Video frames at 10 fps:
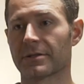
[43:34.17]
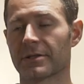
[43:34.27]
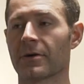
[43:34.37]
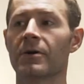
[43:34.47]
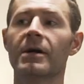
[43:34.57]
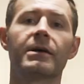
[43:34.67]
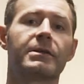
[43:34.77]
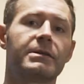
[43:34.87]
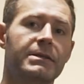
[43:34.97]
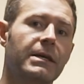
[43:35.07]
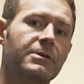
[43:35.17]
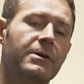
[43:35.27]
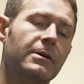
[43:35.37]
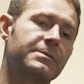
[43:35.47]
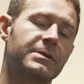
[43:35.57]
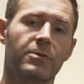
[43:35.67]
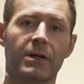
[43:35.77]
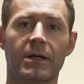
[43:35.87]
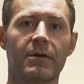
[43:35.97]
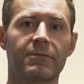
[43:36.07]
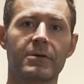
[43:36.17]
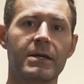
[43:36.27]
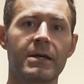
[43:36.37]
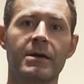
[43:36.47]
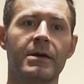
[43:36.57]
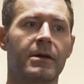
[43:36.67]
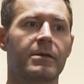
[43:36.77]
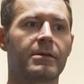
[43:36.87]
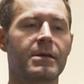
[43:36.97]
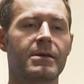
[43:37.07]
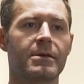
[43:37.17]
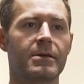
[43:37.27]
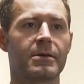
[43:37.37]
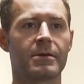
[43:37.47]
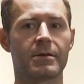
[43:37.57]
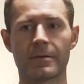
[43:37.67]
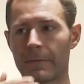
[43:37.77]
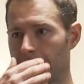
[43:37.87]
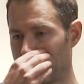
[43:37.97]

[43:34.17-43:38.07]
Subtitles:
So the center helps the recovery, the